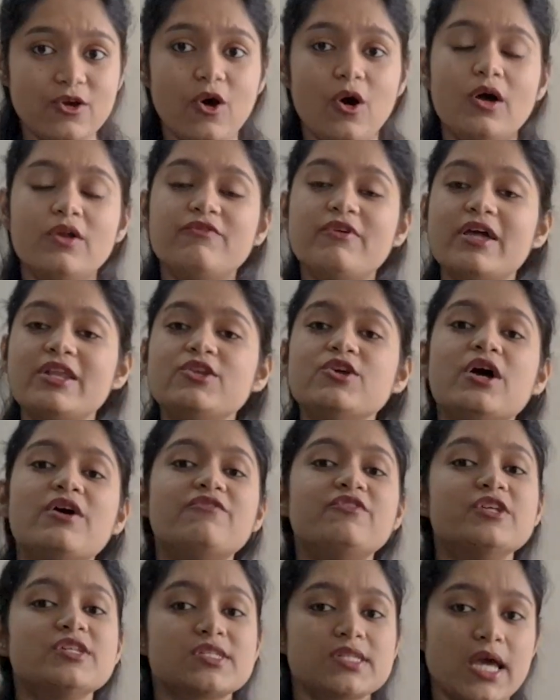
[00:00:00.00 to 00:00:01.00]
or when you
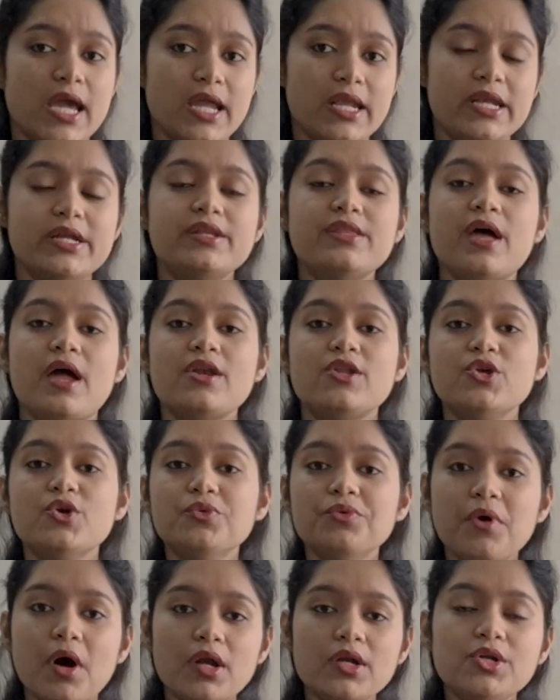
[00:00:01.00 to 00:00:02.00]
have decided that you
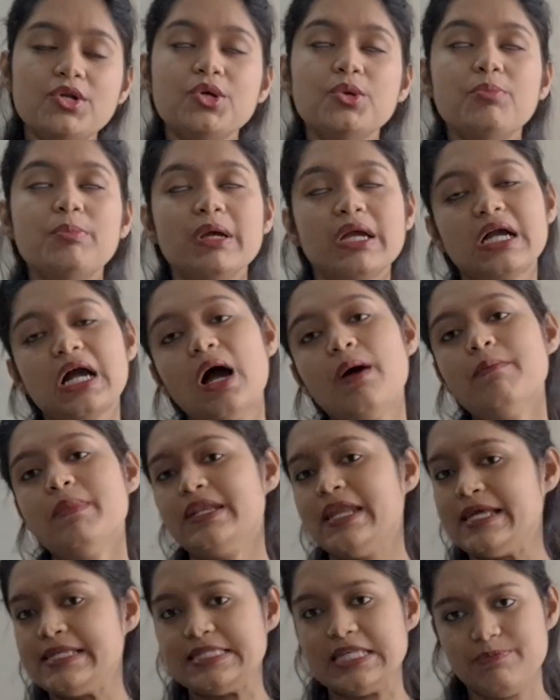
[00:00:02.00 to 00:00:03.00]
want to become
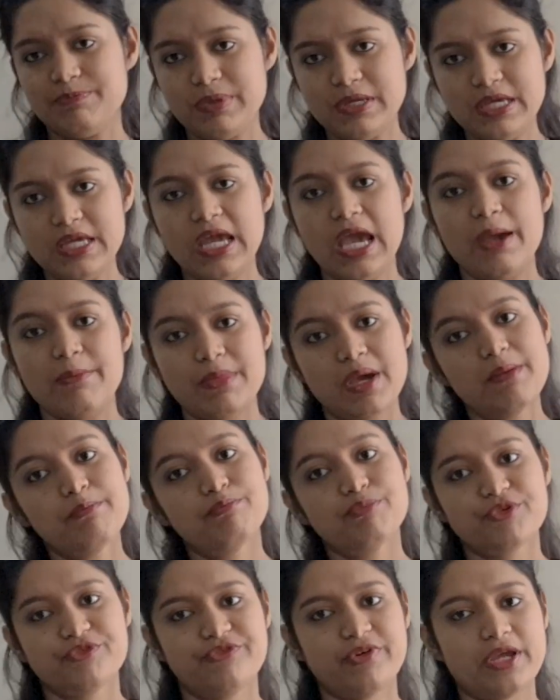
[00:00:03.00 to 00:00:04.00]
an SAP
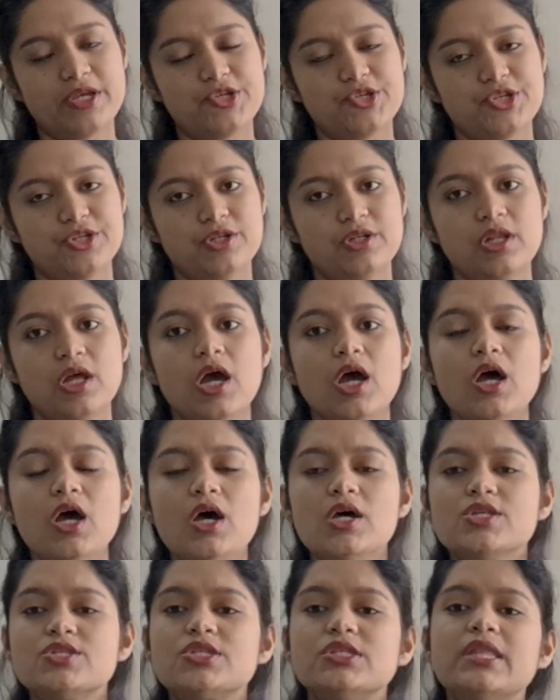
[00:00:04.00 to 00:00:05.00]
MM professional.
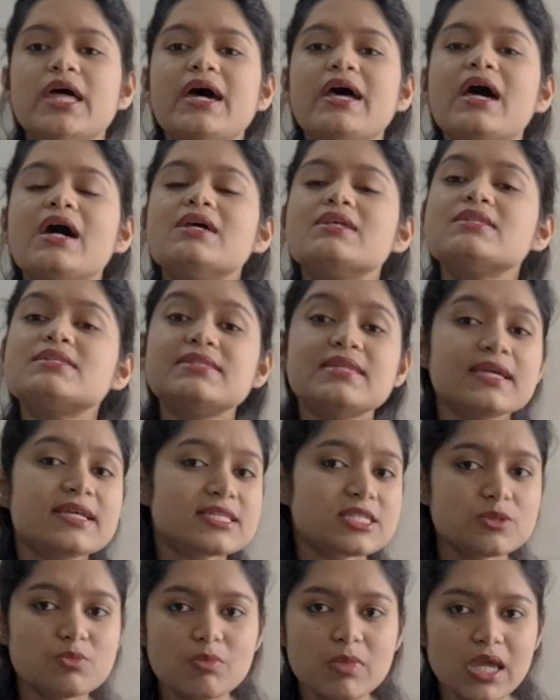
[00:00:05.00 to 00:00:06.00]
So there are
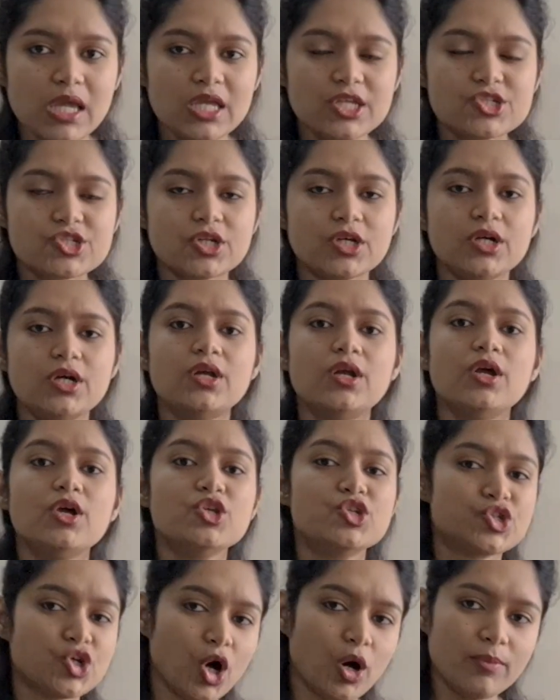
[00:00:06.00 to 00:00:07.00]
six major
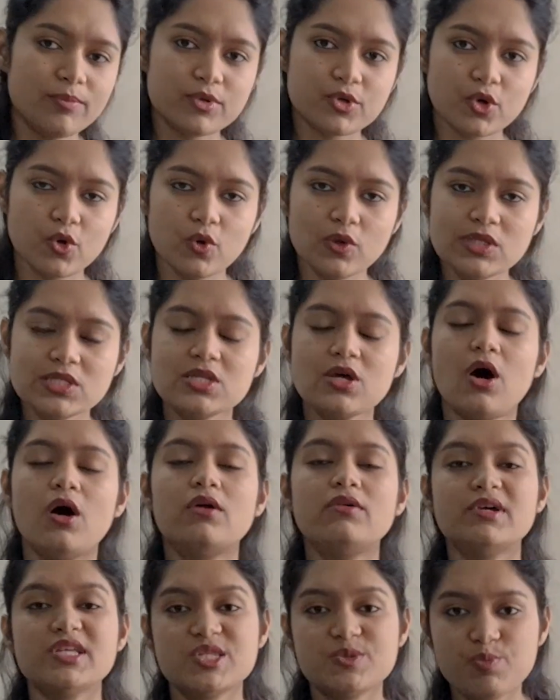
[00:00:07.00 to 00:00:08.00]
job roles
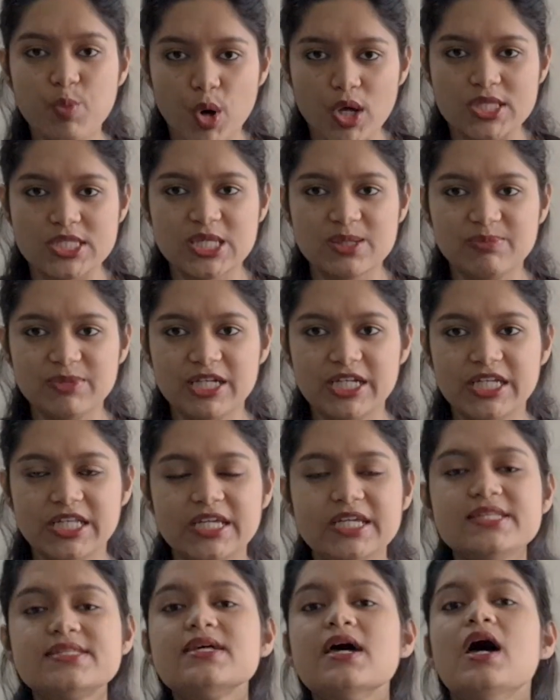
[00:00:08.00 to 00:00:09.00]
or
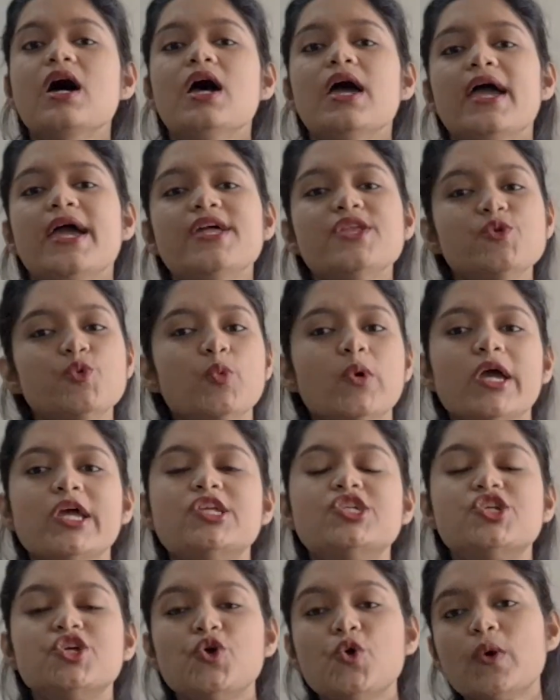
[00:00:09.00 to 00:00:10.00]
responsibilities in
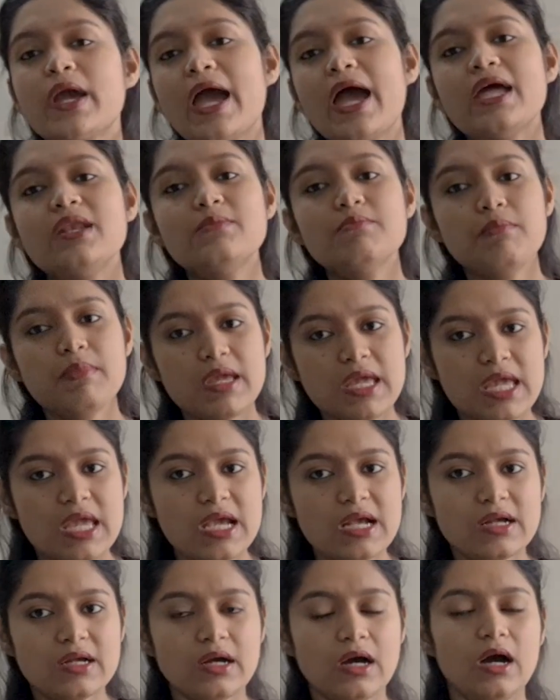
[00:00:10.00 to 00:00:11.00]
which you can
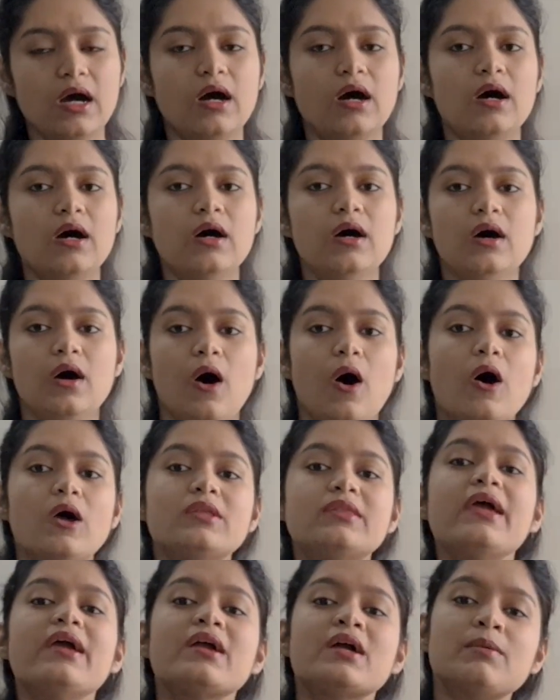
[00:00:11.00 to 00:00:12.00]
make uh, or
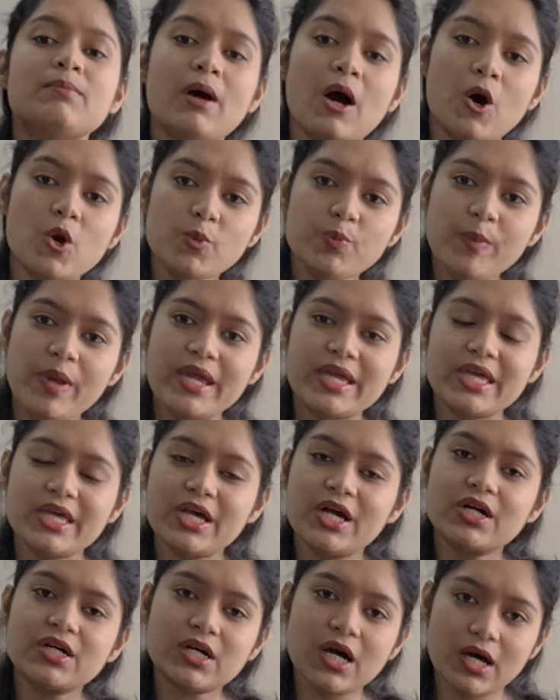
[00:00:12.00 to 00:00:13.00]
think about
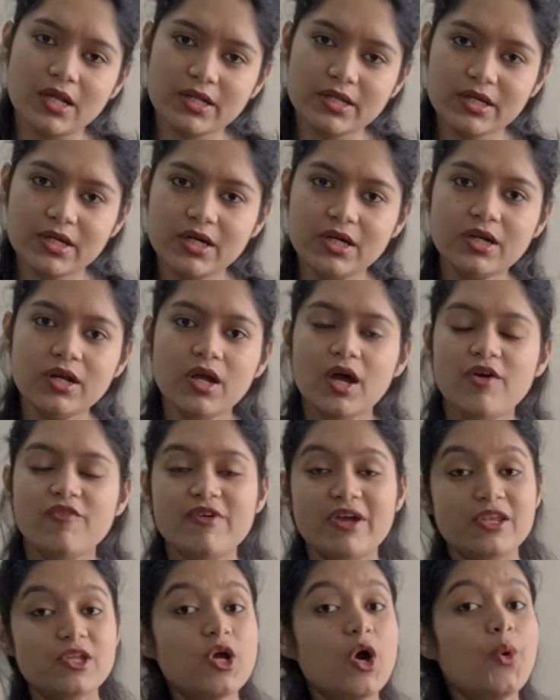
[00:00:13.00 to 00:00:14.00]
making a career
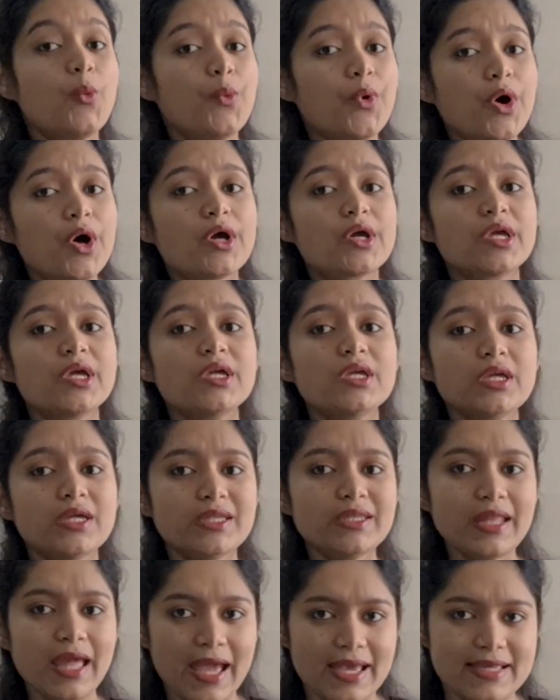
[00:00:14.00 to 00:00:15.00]
when you're working
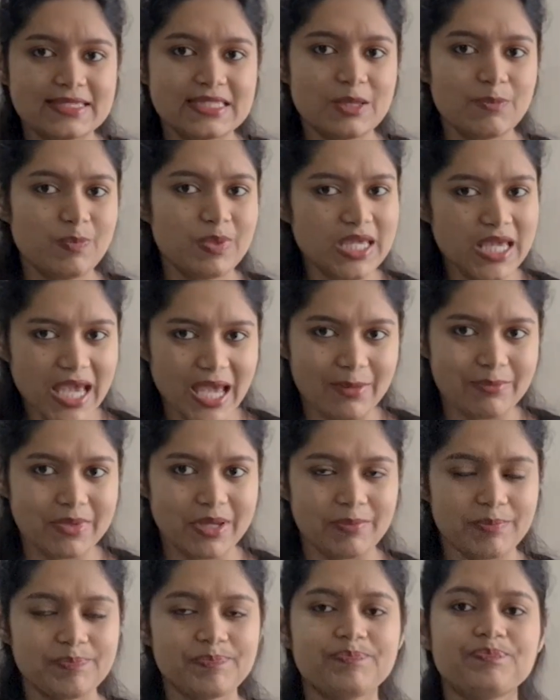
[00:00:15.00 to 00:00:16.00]
in SAP
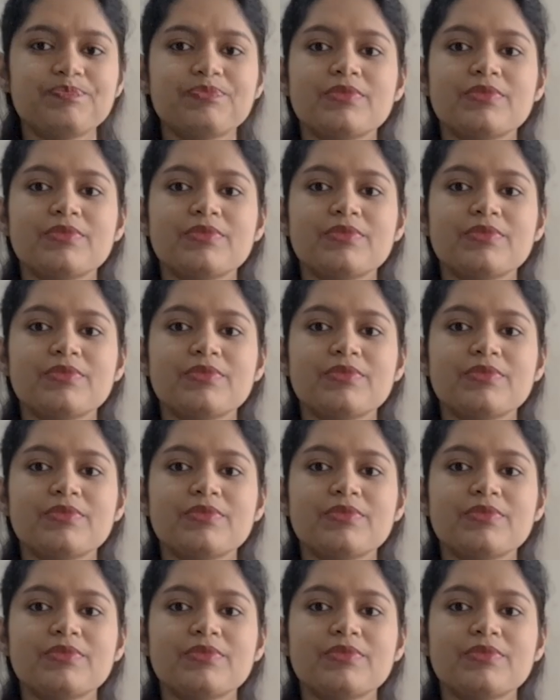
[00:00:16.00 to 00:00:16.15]
MM.